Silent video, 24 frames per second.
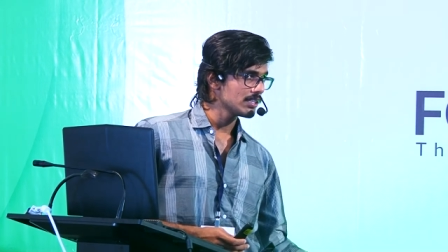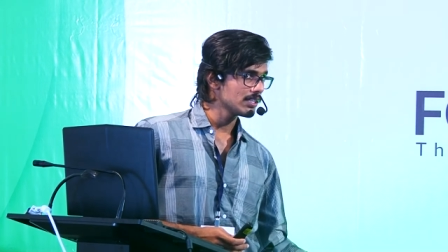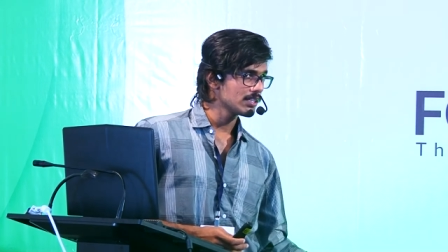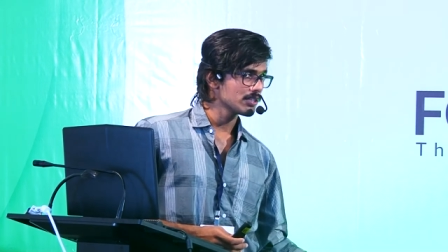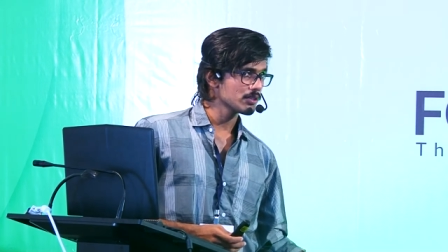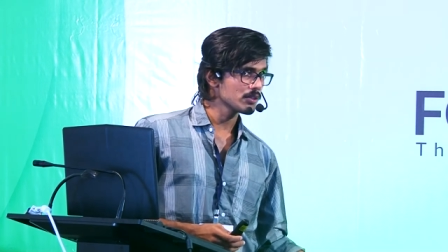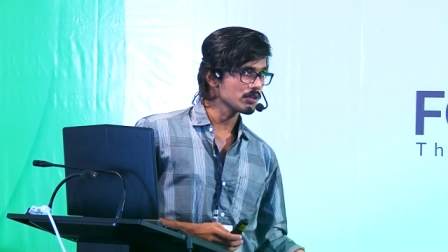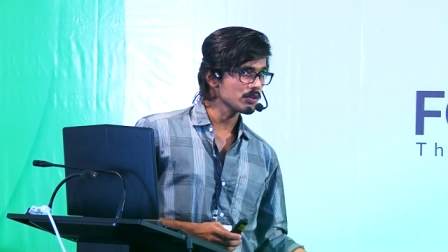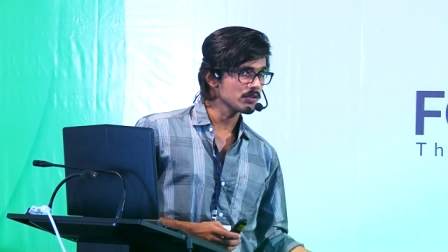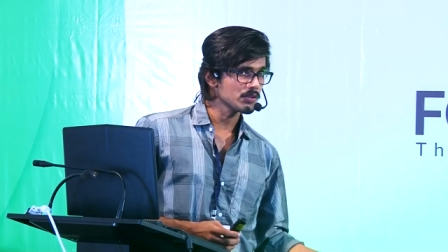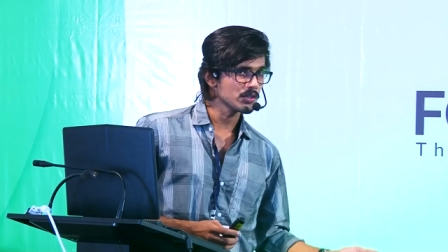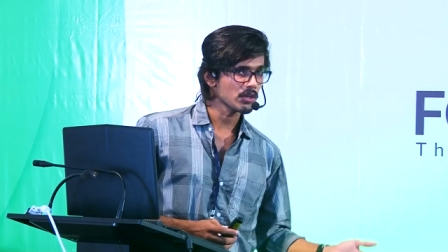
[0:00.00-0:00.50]

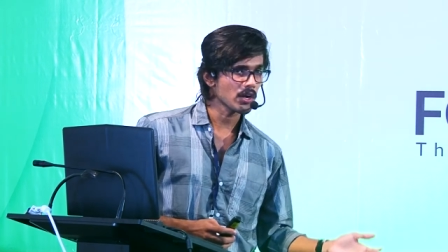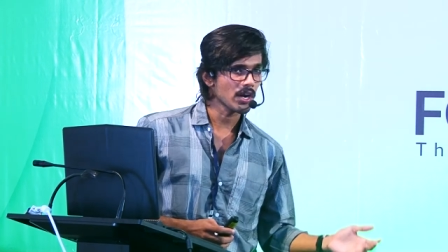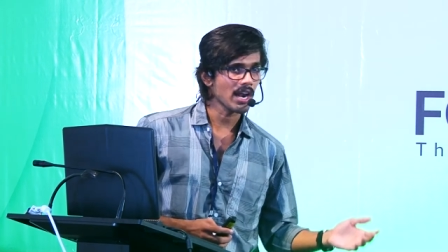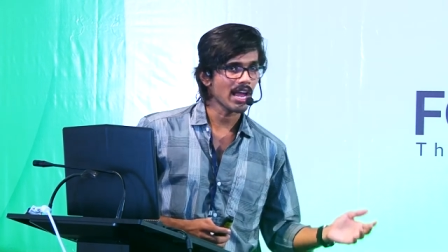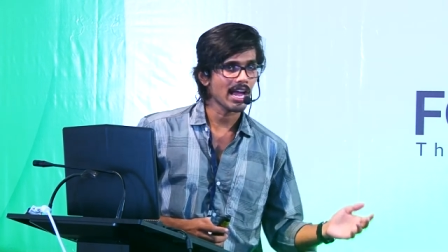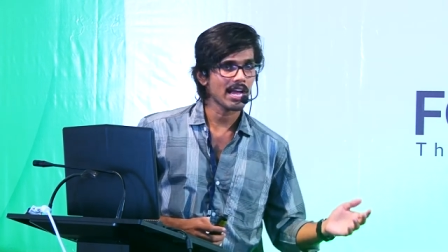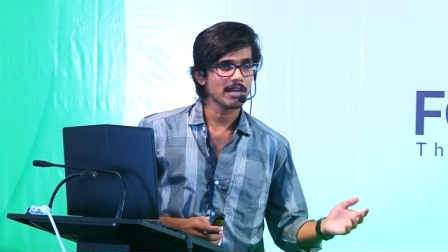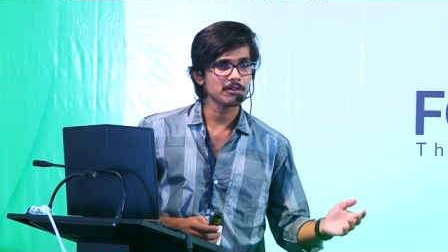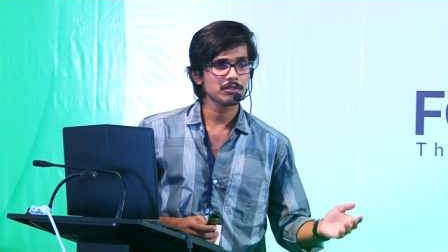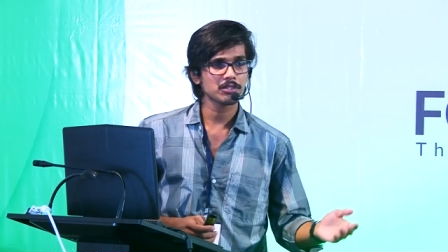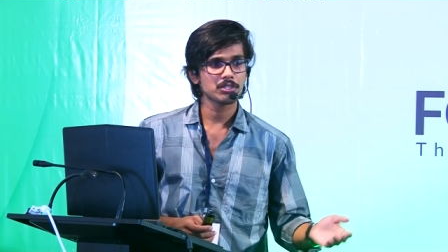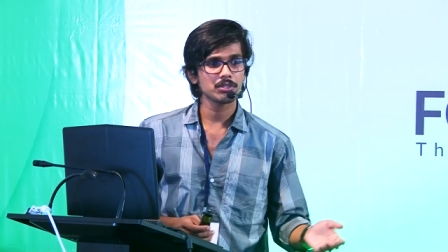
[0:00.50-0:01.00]
you don't, you don't
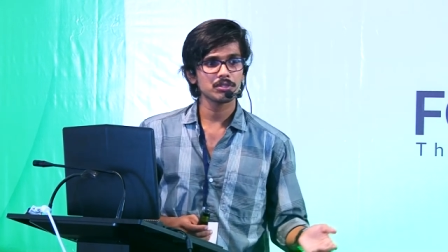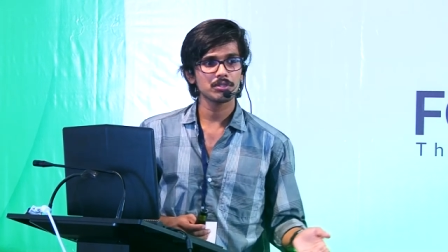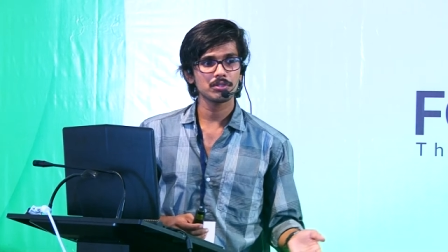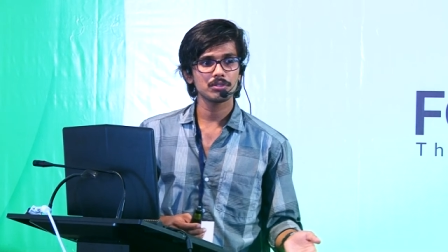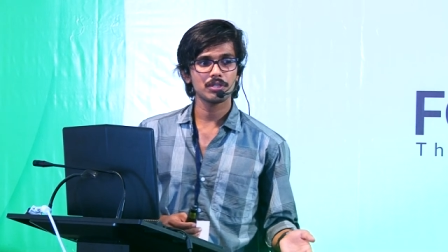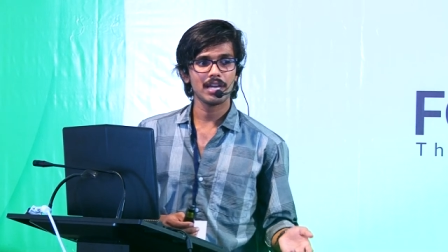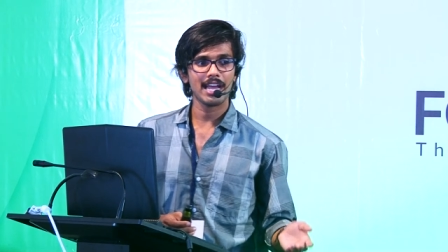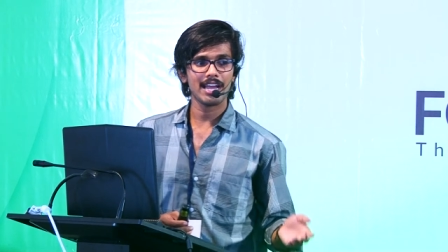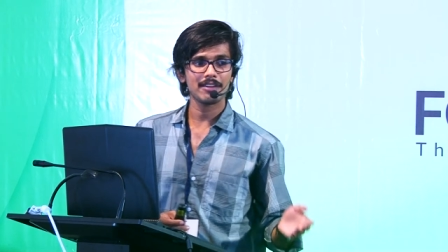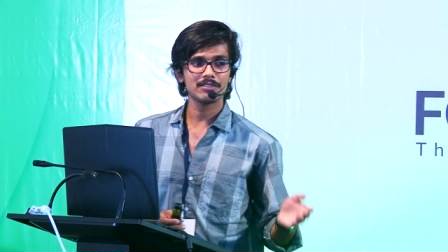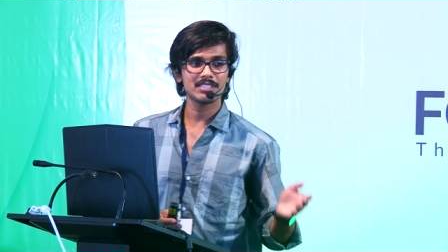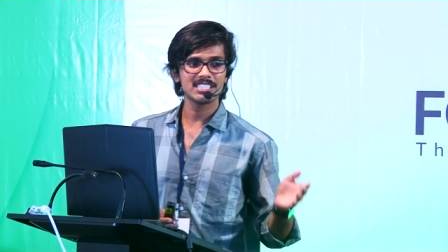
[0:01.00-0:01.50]
have to
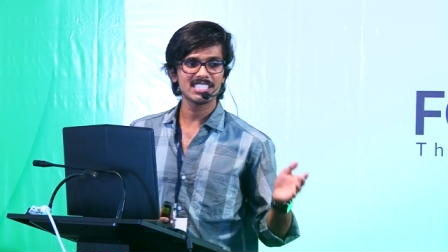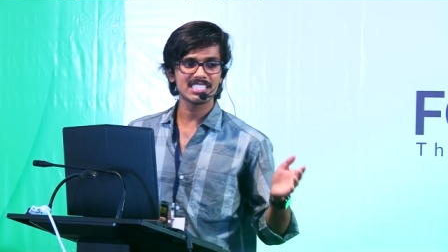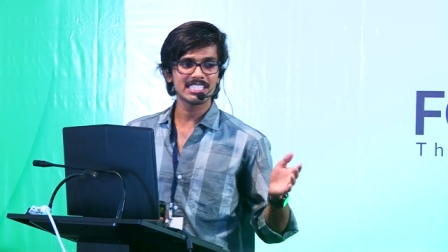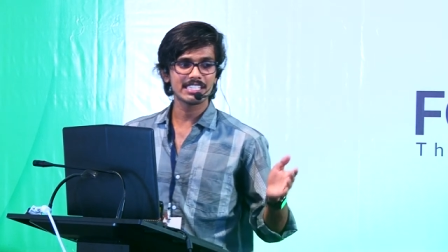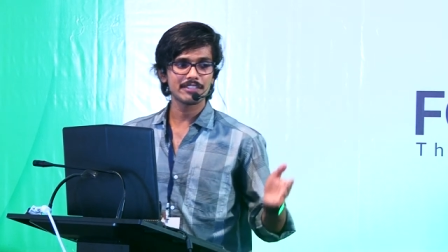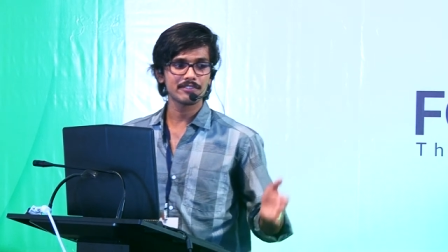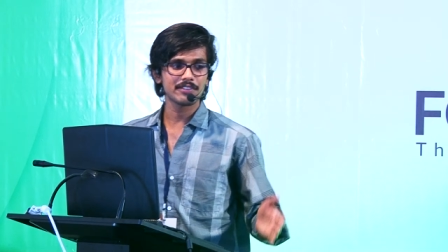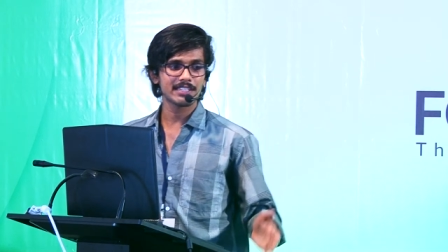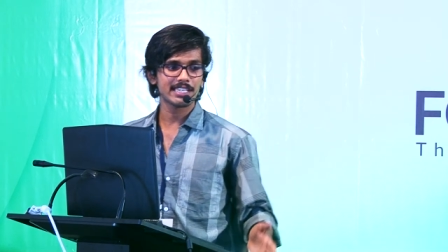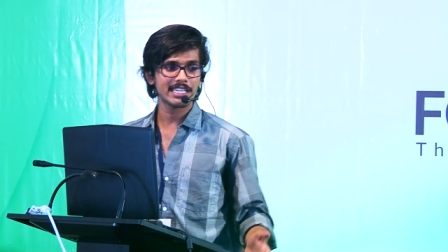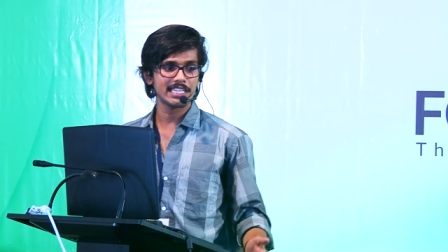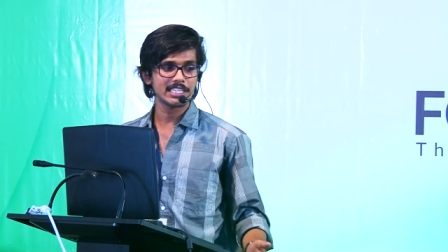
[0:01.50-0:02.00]
have this
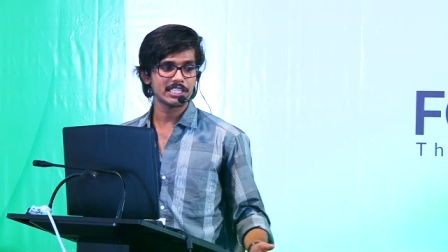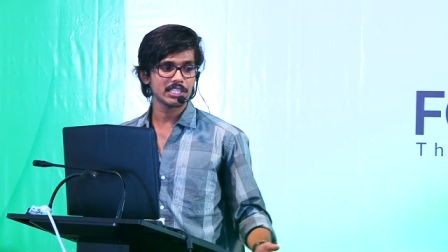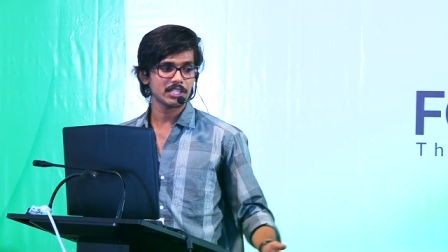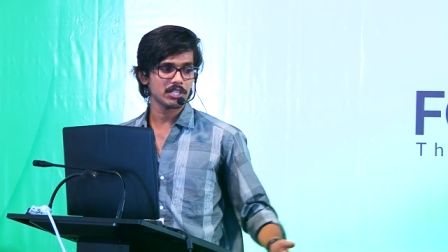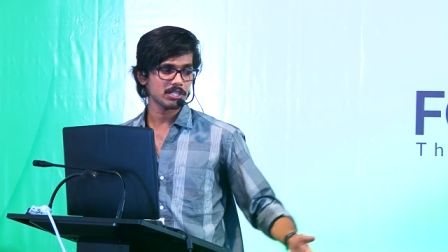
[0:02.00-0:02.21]
difficulty